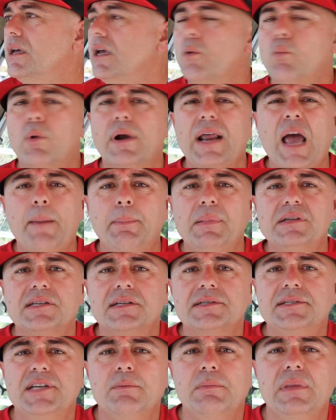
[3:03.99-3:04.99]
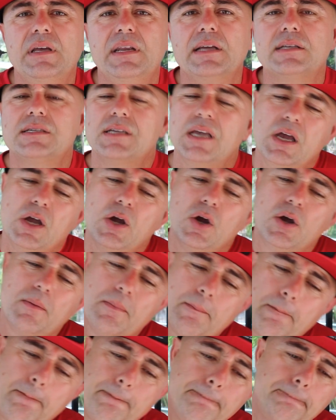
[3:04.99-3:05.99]
And what happens in 10 minutes?
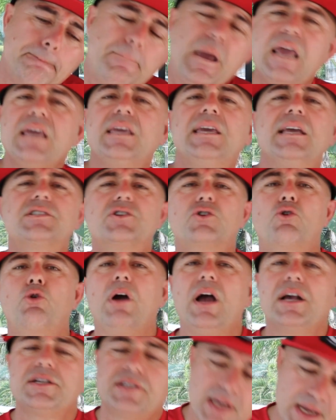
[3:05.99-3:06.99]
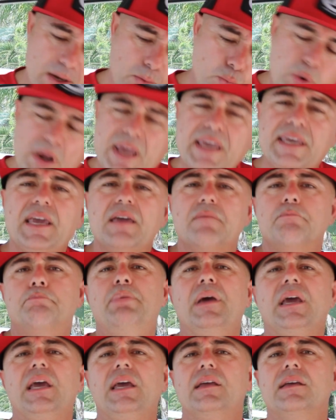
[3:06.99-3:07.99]
Bait gets crushed and we get
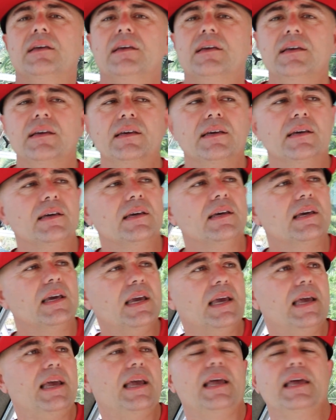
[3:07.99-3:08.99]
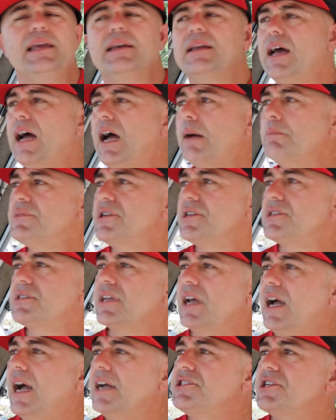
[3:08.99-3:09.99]
bit. And I
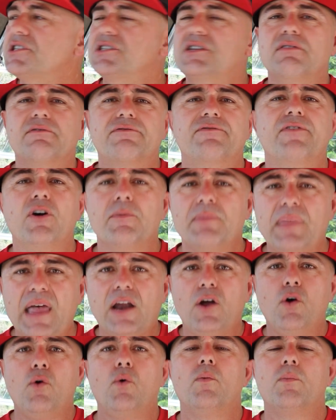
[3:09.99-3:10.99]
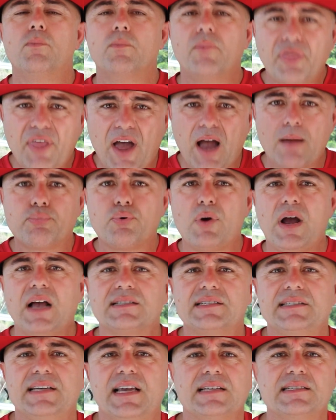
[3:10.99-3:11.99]
just confirmed that whole thought
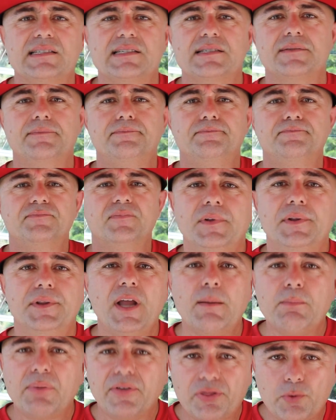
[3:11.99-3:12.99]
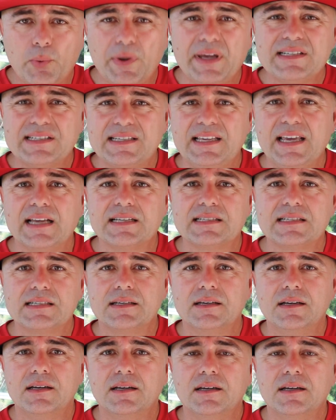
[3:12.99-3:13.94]
process. Number 3 is this.